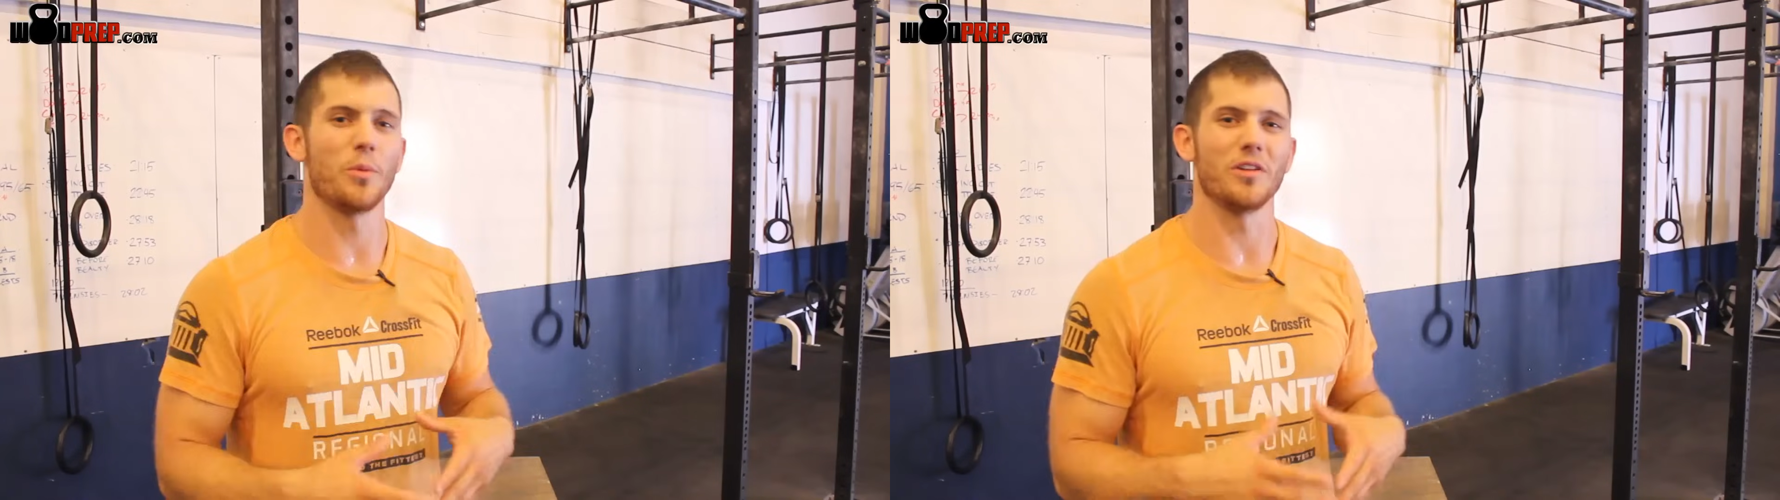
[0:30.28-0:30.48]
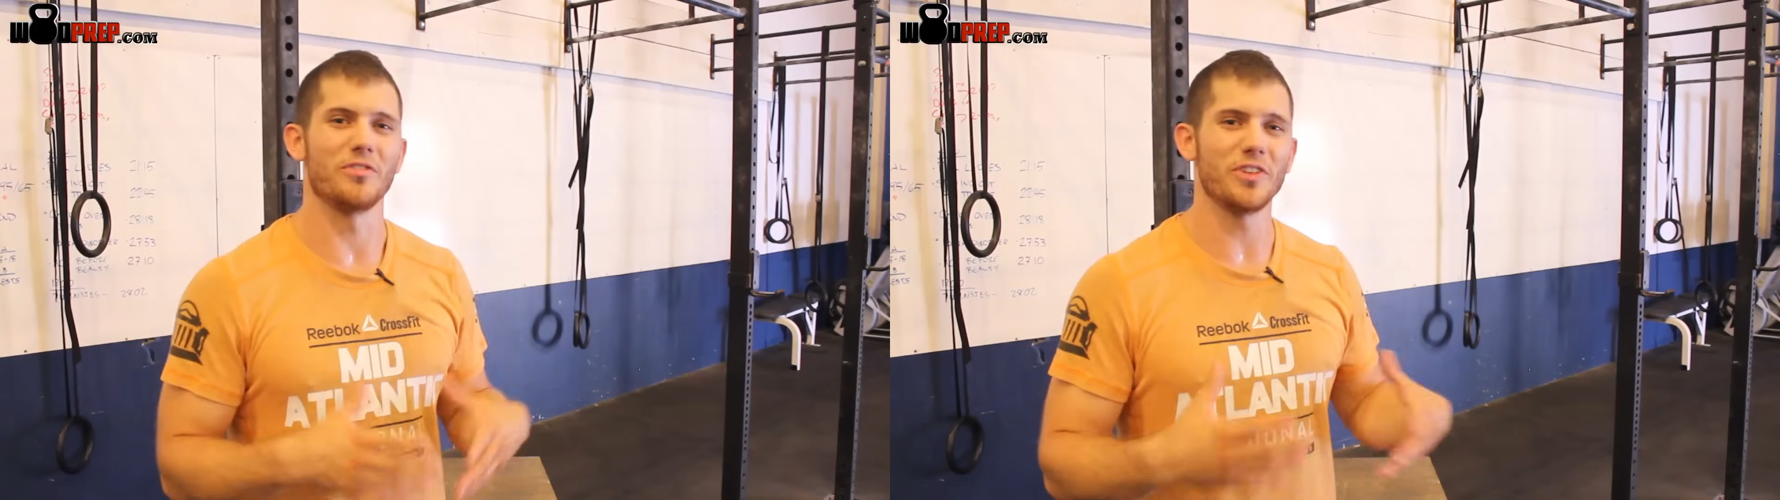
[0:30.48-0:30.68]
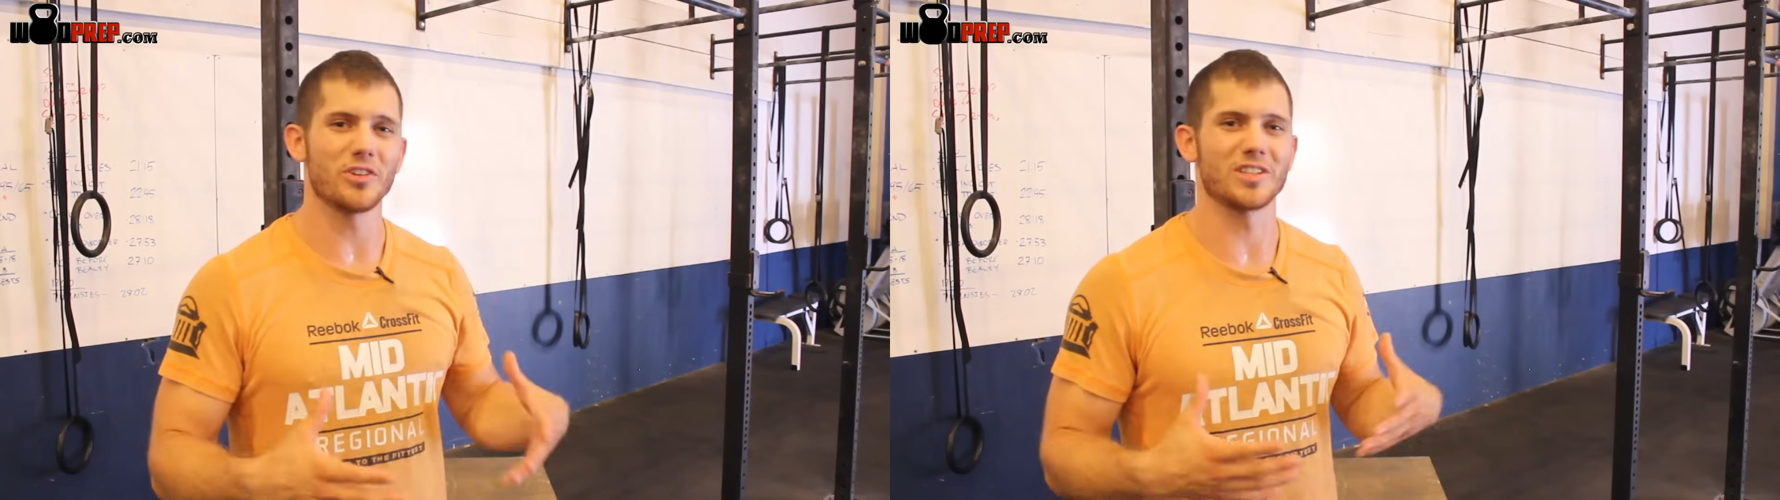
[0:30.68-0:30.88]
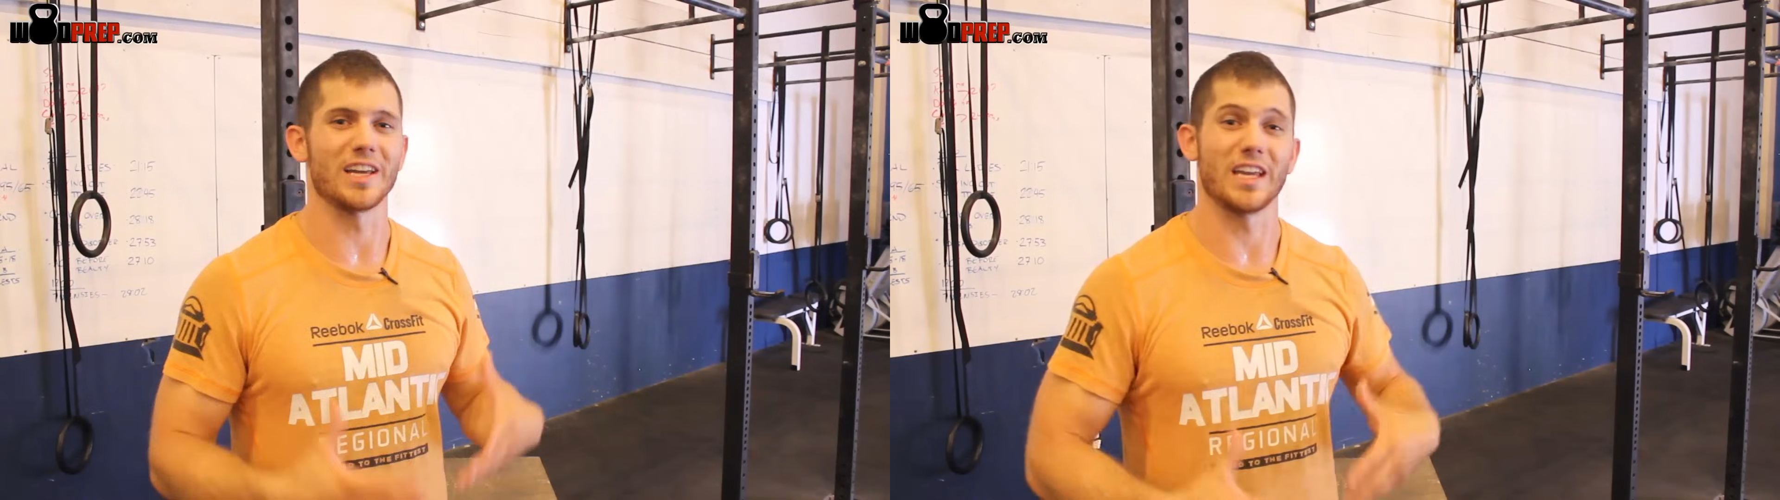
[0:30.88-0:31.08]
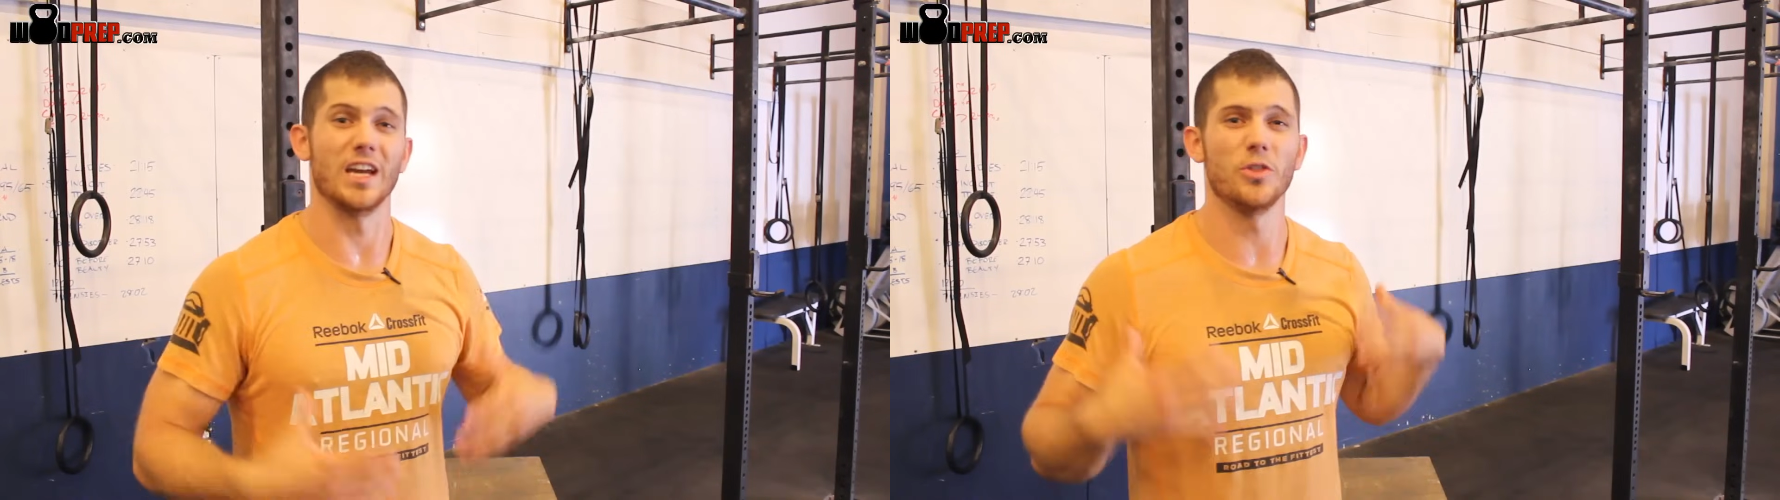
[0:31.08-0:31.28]
what it feels
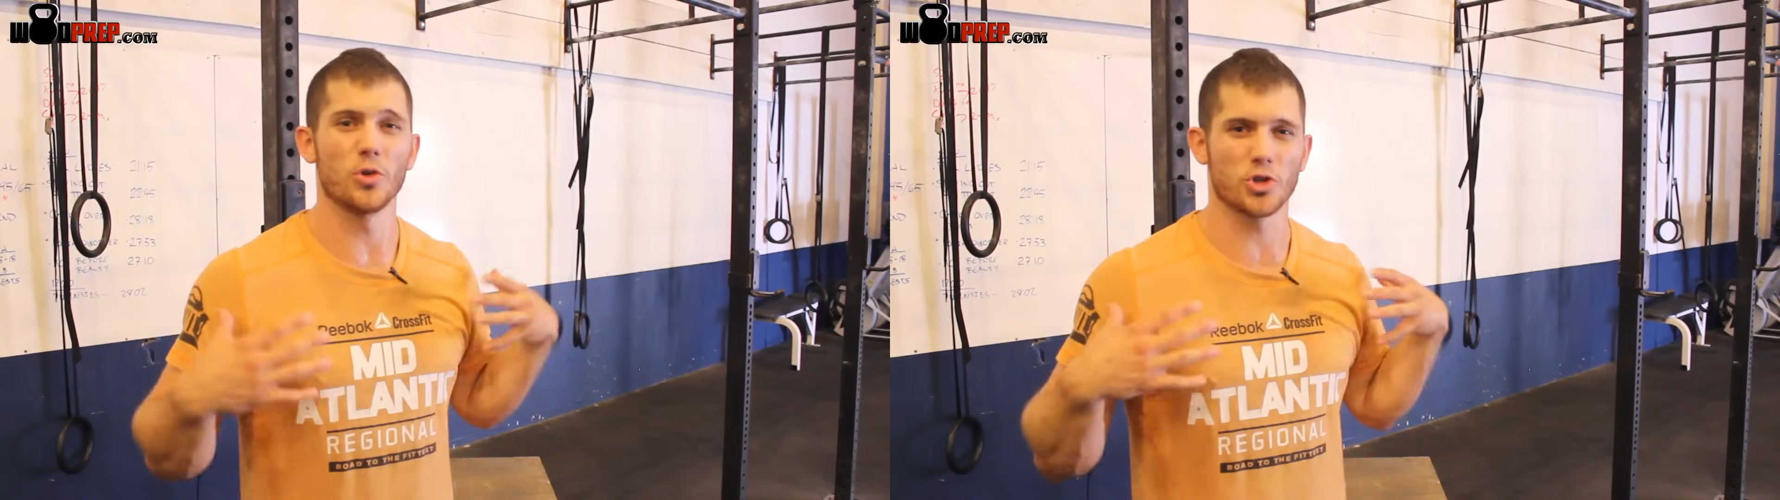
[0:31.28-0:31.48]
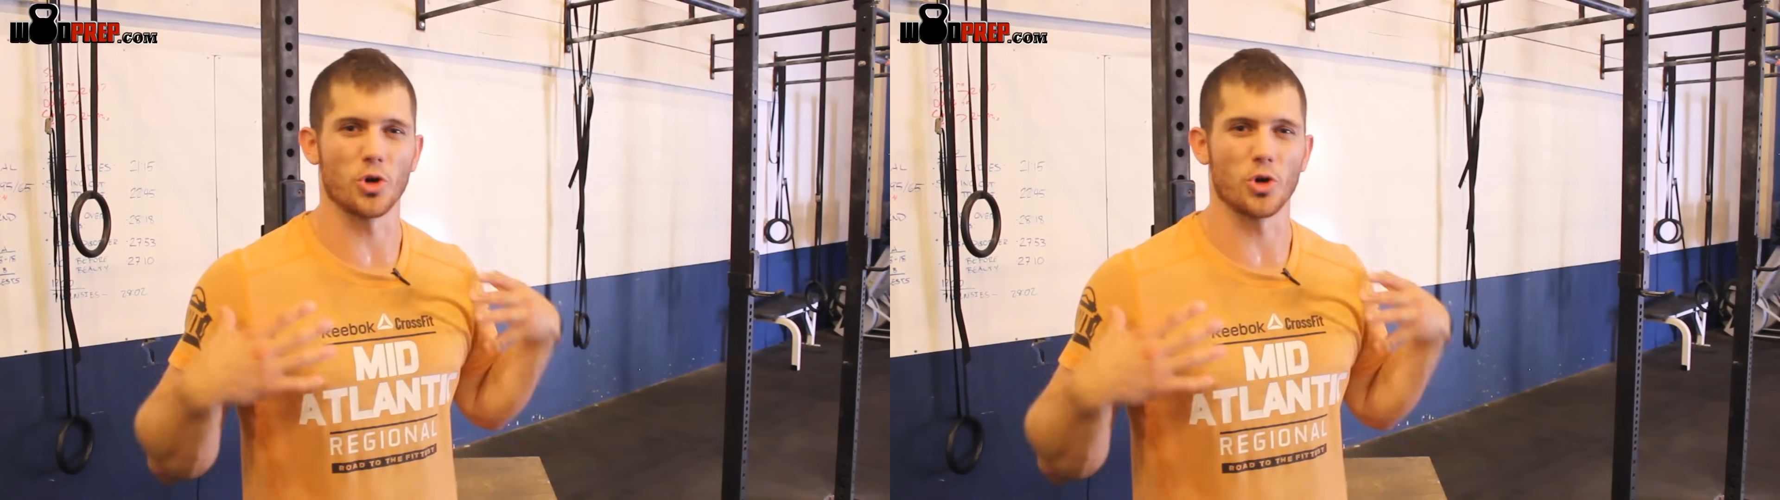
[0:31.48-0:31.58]
like in their